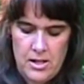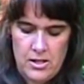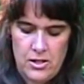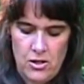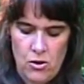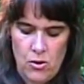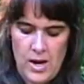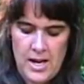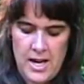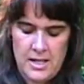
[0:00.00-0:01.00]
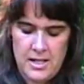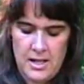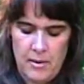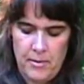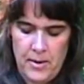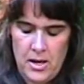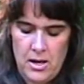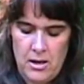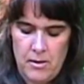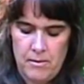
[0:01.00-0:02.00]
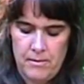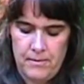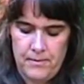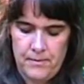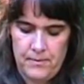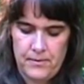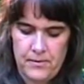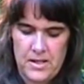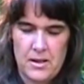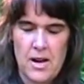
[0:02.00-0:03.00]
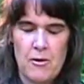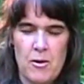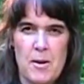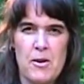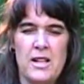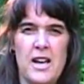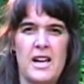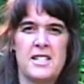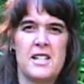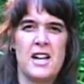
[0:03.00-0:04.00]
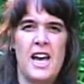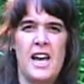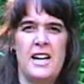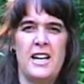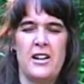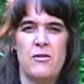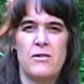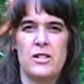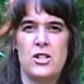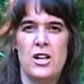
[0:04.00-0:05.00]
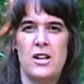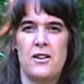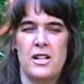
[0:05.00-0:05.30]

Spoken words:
So I ended up, I remembered he had his little hand hanging over the chair,